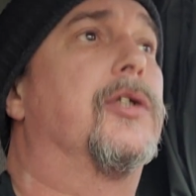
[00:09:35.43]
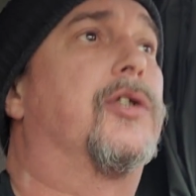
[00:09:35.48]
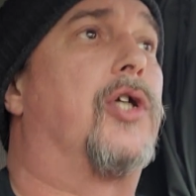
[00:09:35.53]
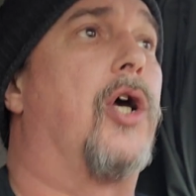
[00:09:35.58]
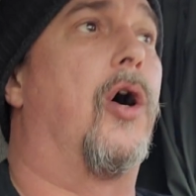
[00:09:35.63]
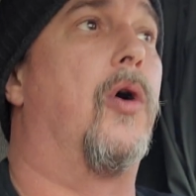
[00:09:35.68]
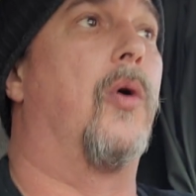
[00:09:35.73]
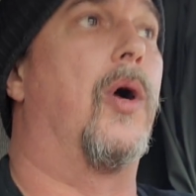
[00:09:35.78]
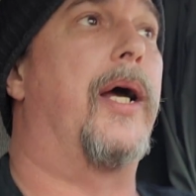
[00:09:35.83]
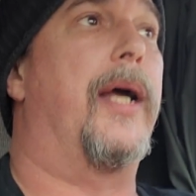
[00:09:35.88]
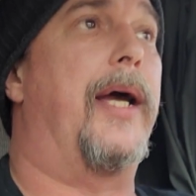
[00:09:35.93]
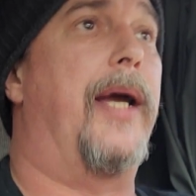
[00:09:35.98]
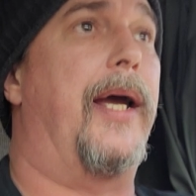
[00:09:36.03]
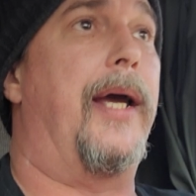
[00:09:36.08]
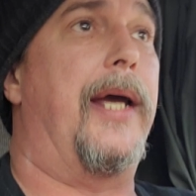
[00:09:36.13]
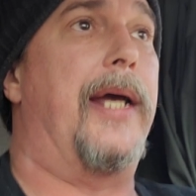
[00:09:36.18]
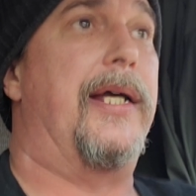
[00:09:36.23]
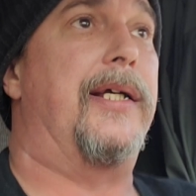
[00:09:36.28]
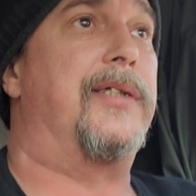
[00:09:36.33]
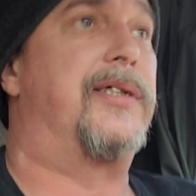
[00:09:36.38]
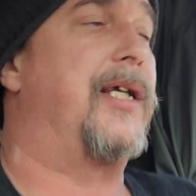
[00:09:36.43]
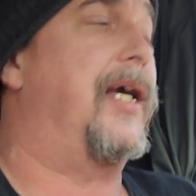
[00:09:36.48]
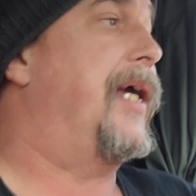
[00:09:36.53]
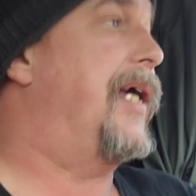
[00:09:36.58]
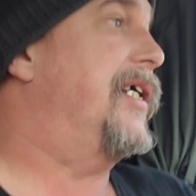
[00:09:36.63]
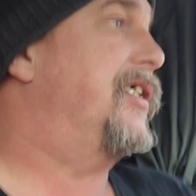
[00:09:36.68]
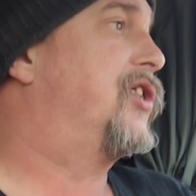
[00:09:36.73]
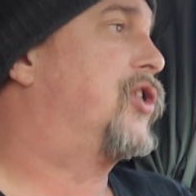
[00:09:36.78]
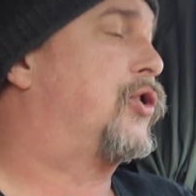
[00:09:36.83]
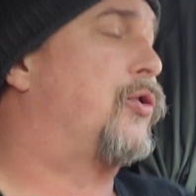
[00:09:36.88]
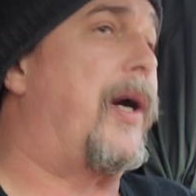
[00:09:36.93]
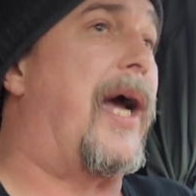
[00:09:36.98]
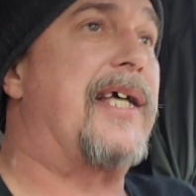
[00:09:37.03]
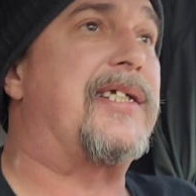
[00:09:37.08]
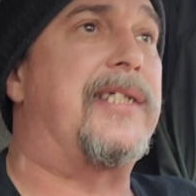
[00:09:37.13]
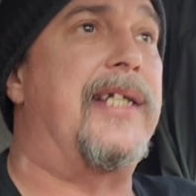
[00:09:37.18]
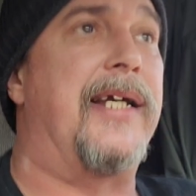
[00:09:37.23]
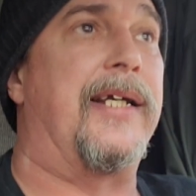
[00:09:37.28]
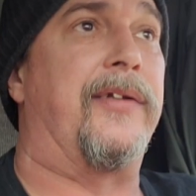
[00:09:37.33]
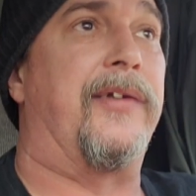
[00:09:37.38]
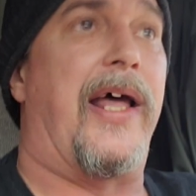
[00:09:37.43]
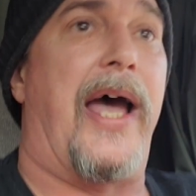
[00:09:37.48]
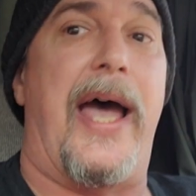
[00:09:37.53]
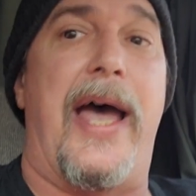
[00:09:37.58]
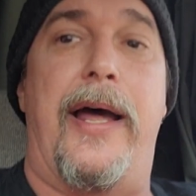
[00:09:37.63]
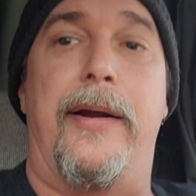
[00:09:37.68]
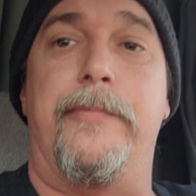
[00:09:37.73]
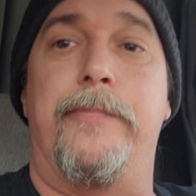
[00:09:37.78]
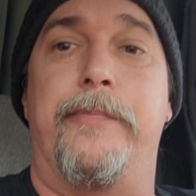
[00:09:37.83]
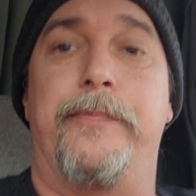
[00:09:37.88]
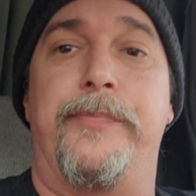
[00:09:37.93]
So he's stressing that